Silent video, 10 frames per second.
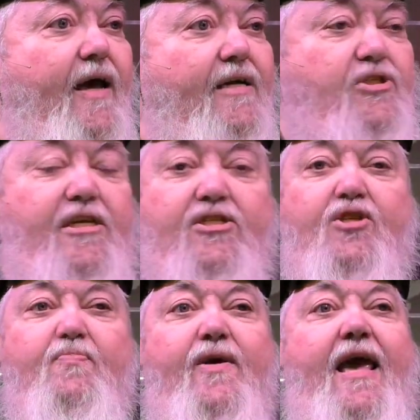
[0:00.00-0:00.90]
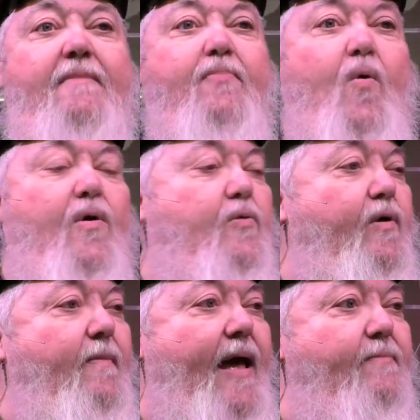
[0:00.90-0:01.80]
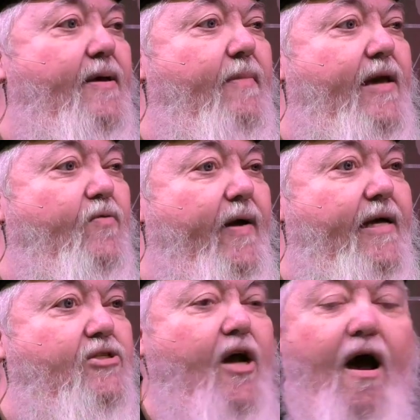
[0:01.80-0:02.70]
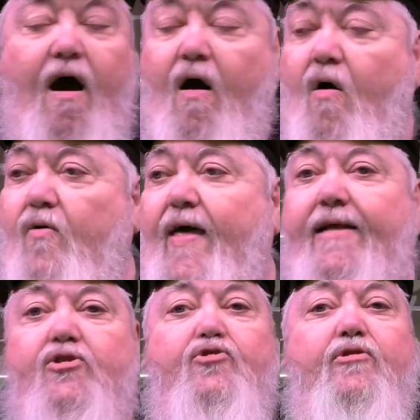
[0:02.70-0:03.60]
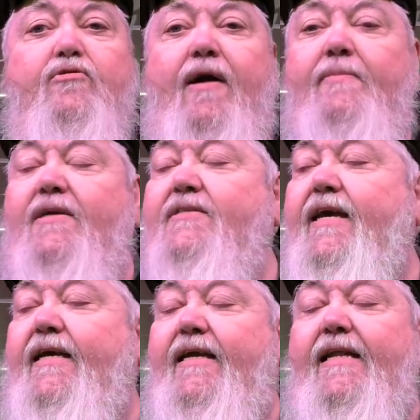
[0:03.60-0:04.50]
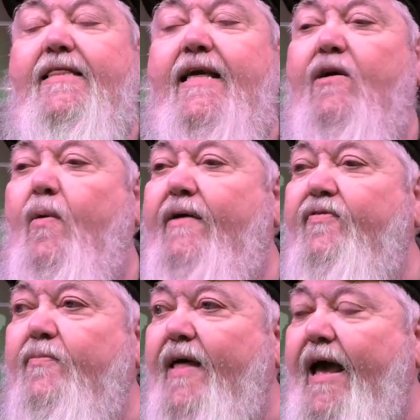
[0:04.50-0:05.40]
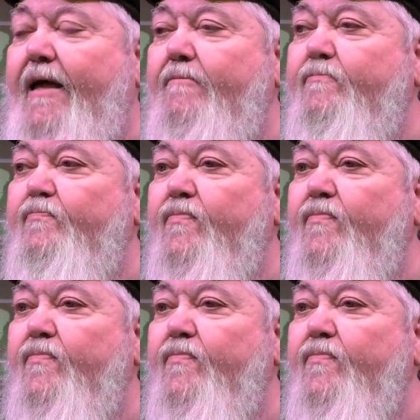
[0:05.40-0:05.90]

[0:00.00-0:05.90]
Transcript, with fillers: Jesus became poor that we might be made rich. All that's true. I'm not taking anything away from that.